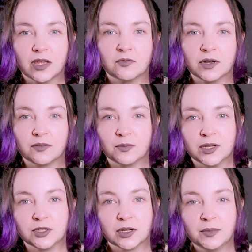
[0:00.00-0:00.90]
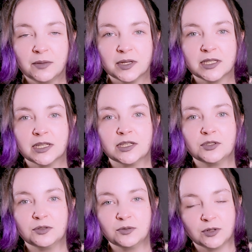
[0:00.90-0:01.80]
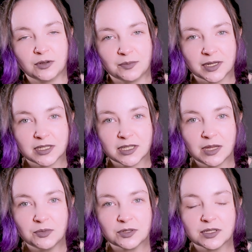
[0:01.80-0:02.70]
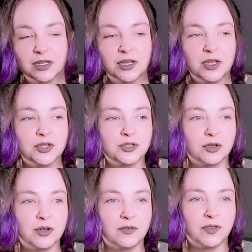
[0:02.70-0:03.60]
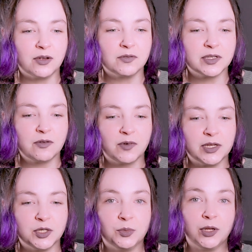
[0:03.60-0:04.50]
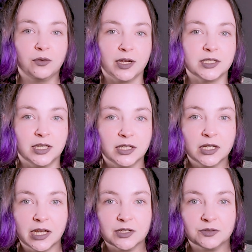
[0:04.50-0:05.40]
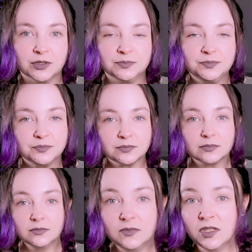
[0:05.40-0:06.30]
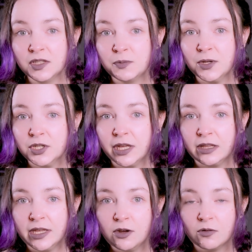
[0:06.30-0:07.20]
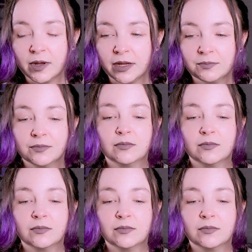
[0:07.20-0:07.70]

And one of the major commandments is to go and make disciples. So if there was a way to bring Christ in the classroom, especially a legal way,